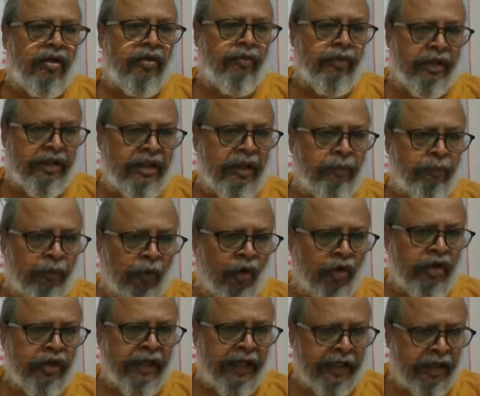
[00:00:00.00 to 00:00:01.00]
When the
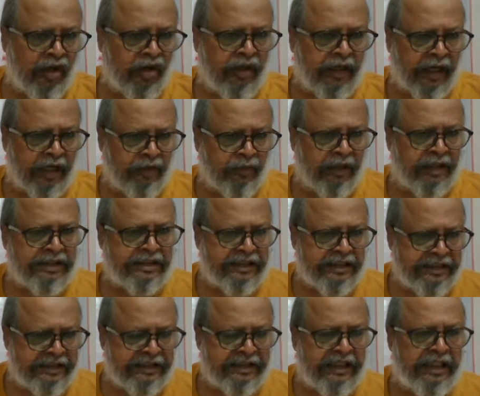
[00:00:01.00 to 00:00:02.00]
pawn cannot advance
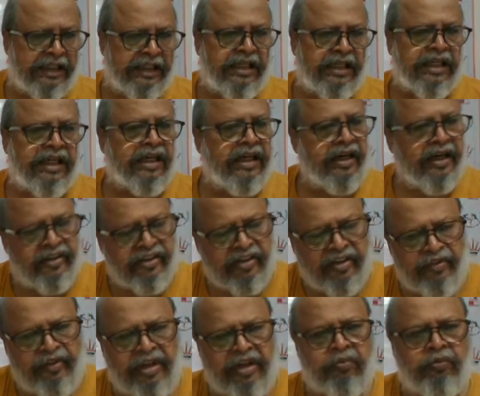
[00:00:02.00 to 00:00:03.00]
easily, it is
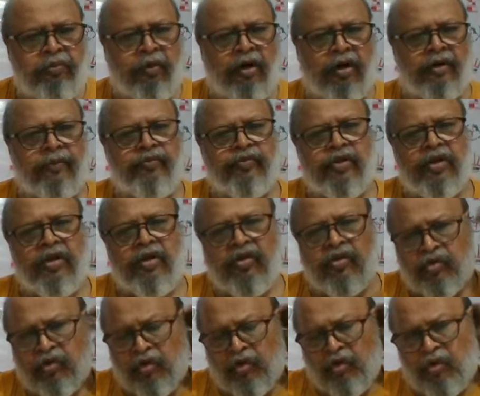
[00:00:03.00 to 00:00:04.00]
a weak pawn.
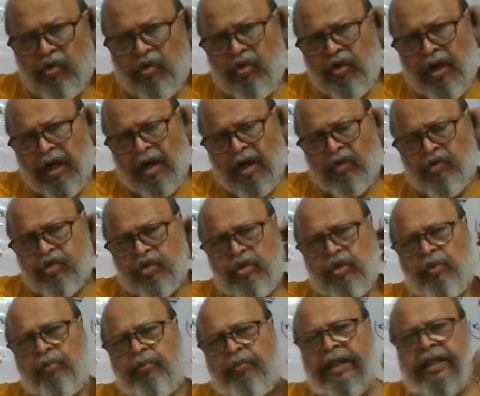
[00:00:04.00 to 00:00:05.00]
So how should
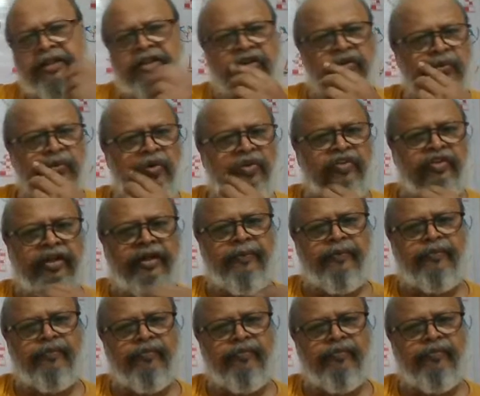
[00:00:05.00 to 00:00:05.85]
you play this position?